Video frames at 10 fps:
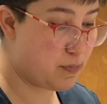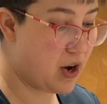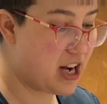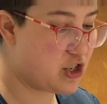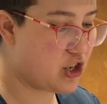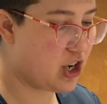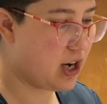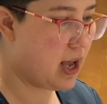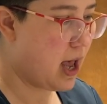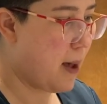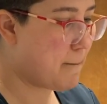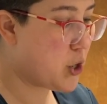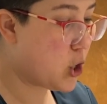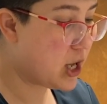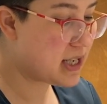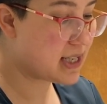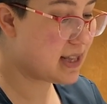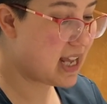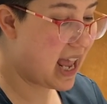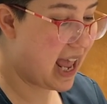pressure, put
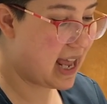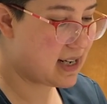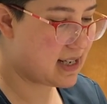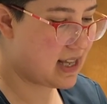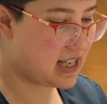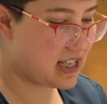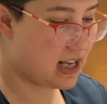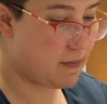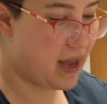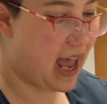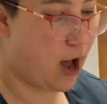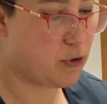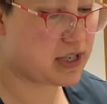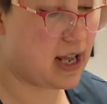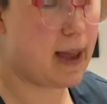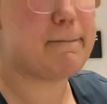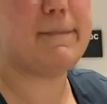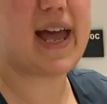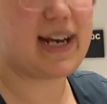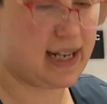the end that's going to be out,
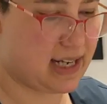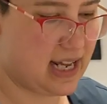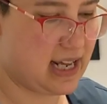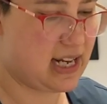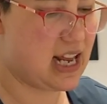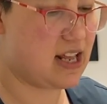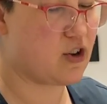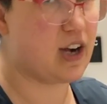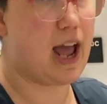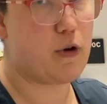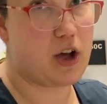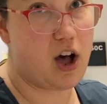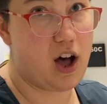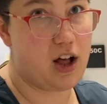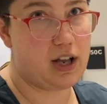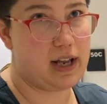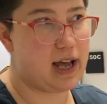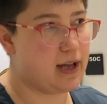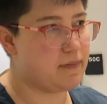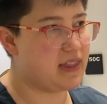embed it in either an alcohol
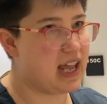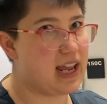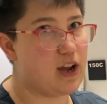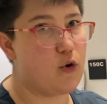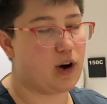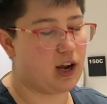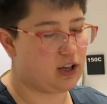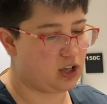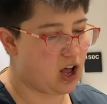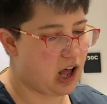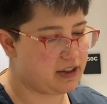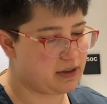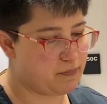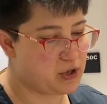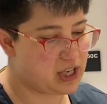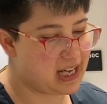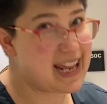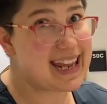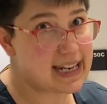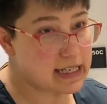um, thing or a cloth, put it
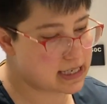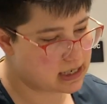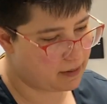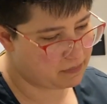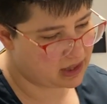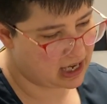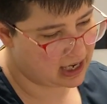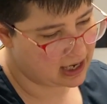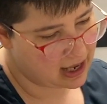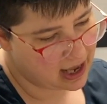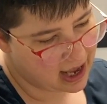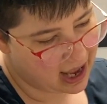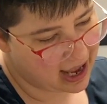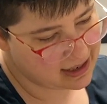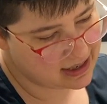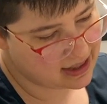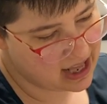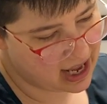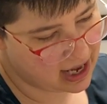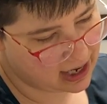in something, and
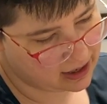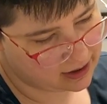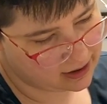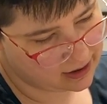then